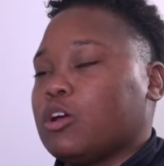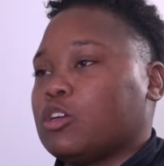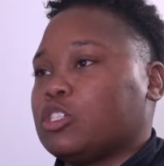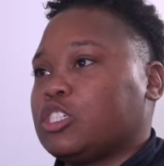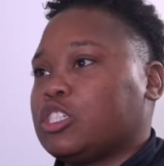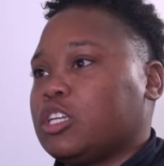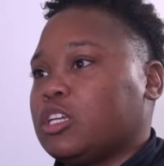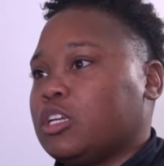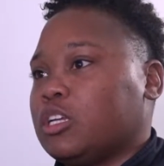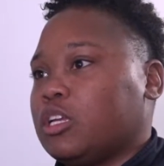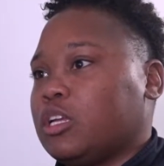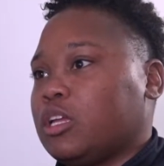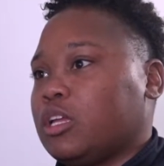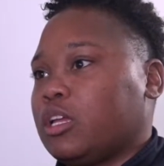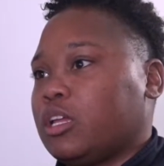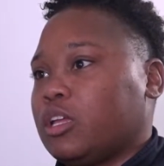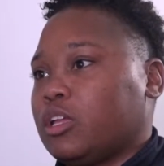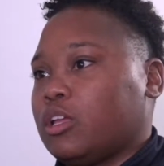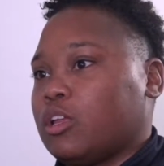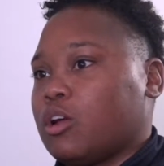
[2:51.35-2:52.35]

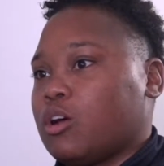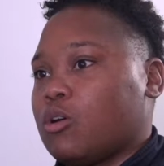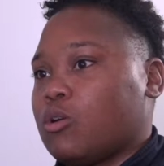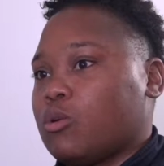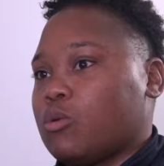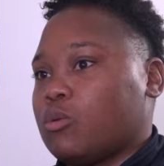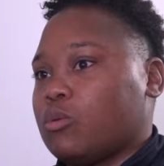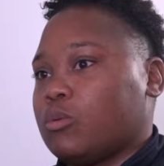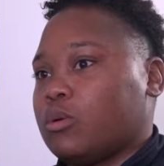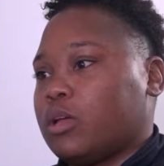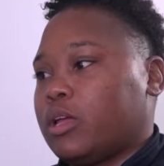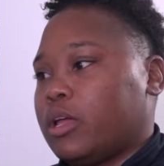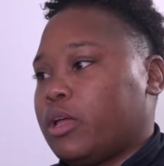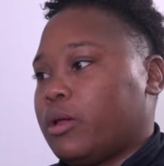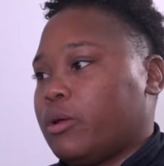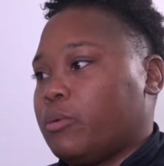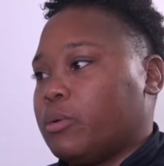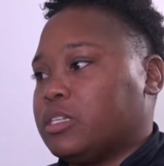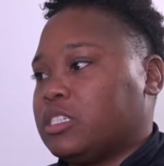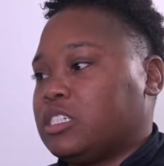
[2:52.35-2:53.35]
She,
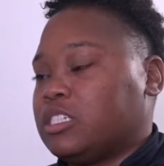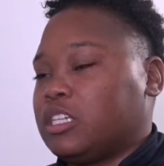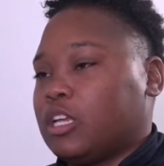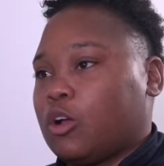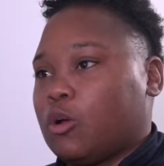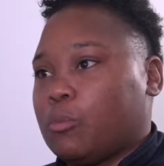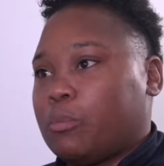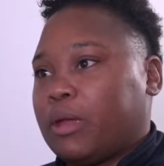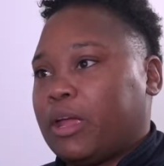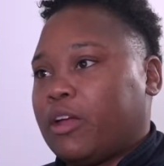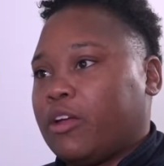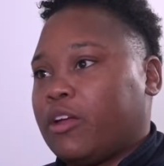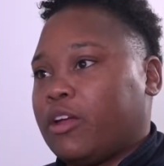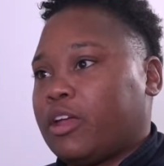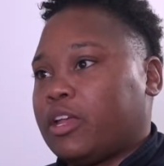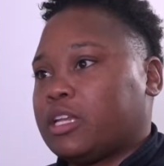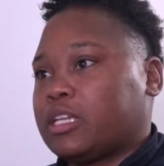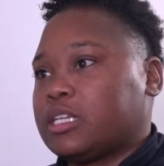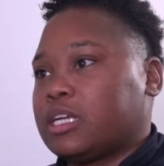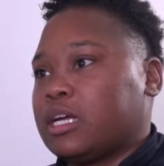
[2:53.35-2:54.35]
was a single
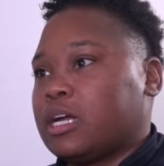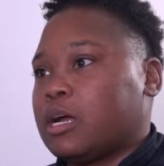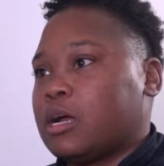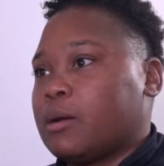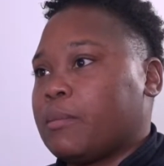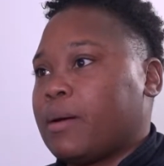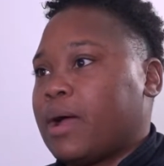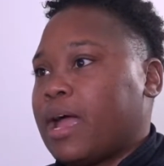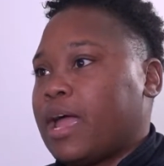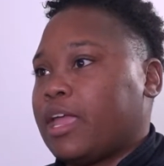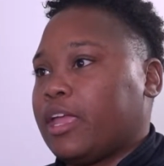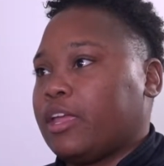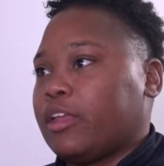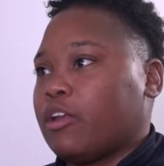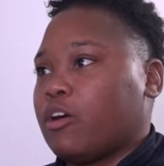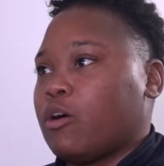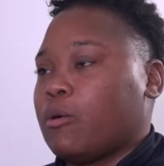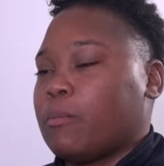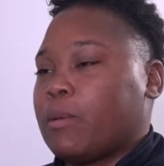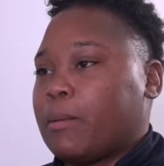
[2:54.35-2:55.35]
parent. My
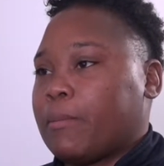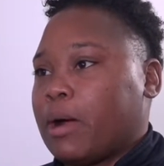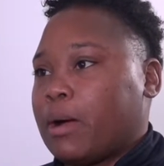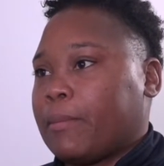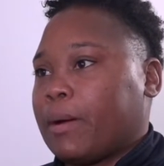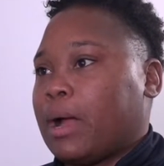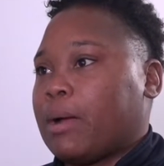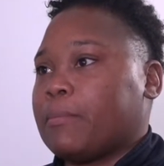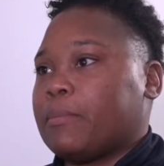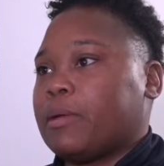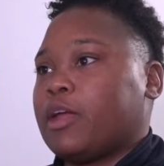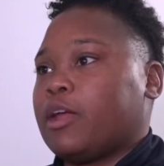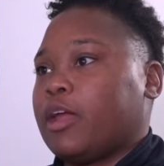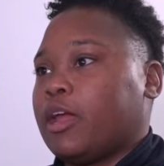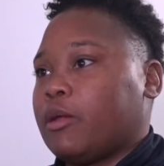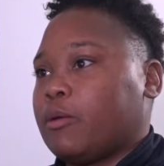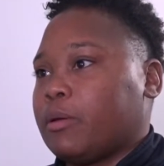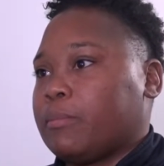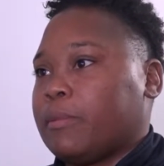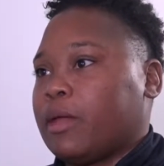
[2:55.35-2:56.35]
mom got
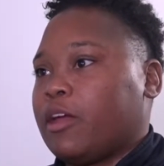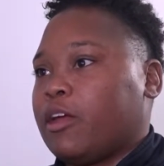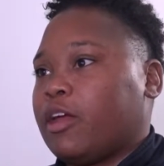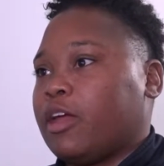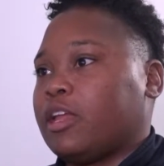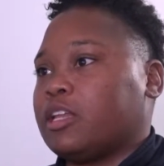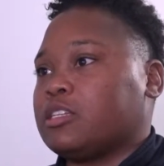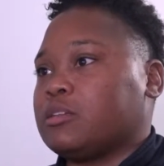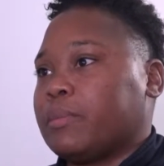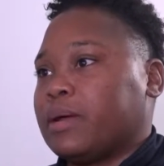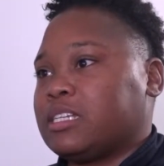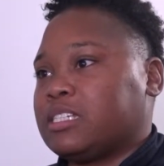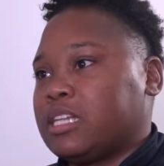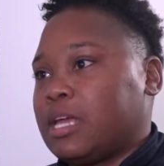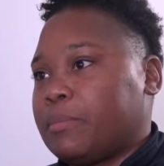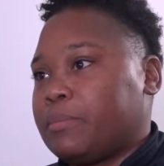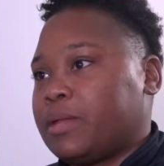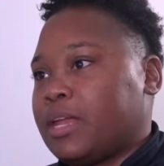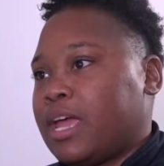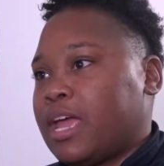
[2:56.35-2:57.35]
remarried to my
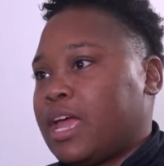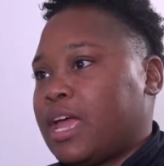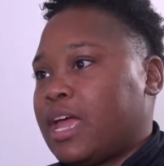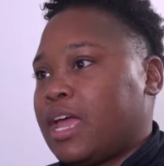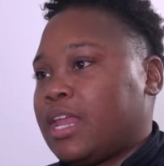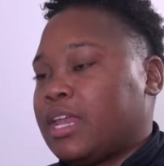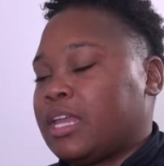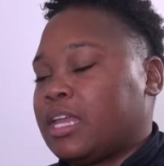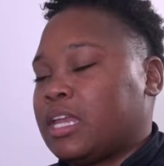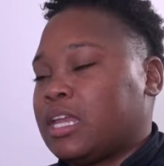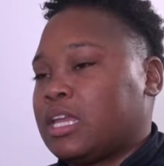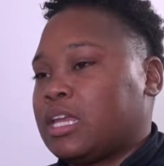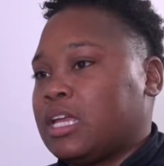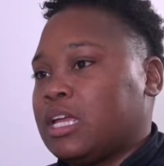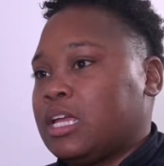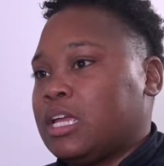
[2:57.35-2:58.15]
stepdad, and